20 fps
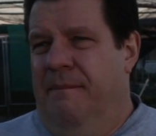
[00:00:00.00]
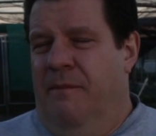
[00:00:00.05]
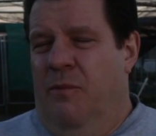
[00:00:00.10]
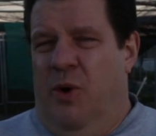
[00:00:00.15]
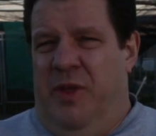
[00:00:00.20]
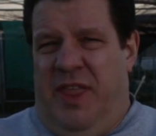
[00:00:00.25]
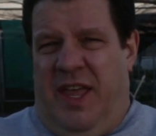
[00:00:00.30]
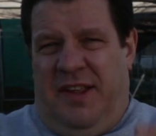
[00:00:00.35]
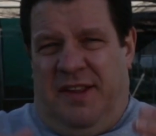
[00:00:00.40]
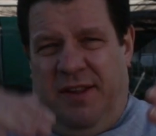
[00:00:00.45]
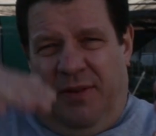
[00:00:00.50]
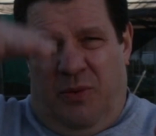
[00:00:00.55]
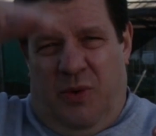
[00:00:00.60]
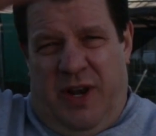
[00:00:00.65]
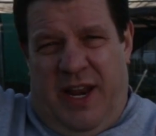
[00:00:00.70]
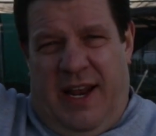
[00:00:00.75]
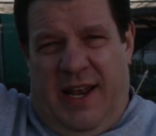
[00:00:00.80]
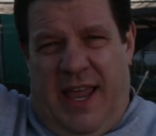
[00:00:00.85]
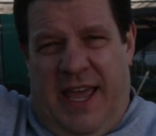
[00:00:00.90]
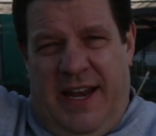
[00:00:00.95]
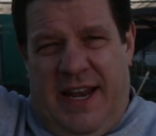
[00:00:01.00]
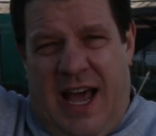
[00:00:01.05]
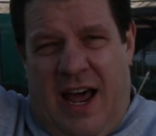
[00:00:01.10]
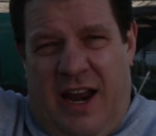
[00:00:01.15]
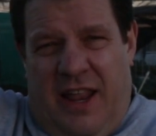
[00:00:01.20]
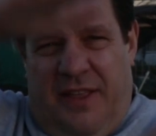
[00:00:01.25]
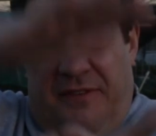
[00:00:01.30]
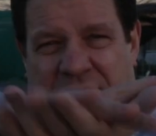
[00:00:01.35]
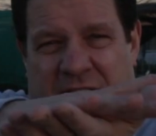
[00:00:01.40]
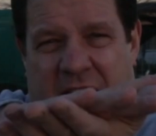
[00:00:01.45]
When they lay
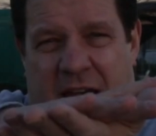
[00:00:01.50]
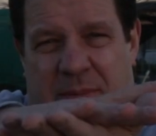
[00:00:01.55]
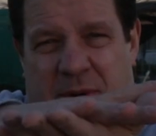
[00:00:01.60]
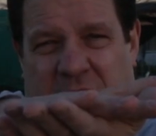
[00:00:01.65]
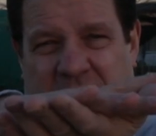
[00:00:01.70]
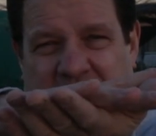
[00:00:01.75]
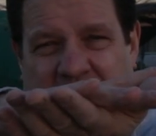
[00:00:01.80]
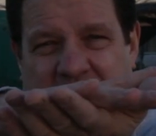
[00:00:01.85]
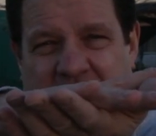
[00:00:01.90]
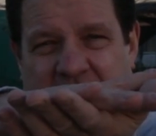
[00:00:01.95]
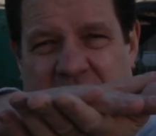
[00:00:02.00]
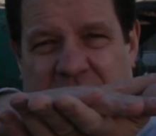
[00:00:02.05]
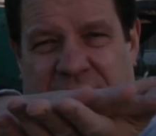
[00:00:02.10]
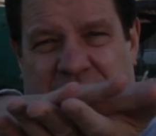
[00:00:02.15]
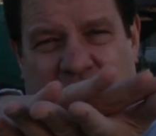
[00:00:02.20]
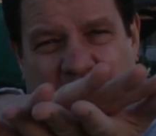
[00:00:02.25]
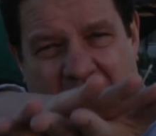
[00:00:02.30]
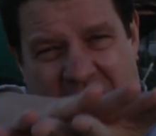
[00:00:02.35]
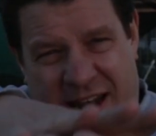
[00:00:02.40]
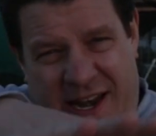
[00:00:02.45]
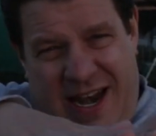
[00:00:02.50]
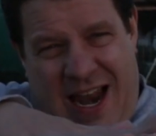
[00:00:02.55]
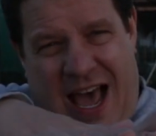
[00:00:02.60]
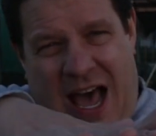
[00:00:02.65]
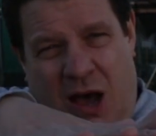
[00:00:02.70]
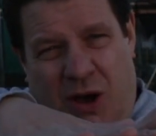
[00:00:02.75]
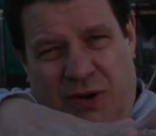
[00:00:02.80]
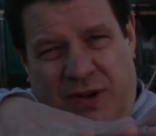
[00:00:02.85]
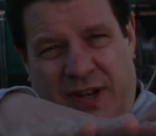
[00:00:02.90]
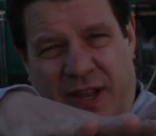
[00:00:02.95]
down in the fabric, they kind of flatten
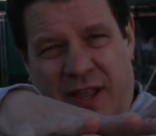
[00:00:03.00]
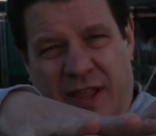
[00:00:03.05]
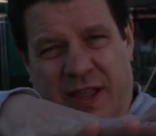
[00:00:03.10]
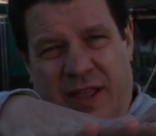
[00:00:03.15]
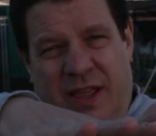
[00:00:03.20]
out,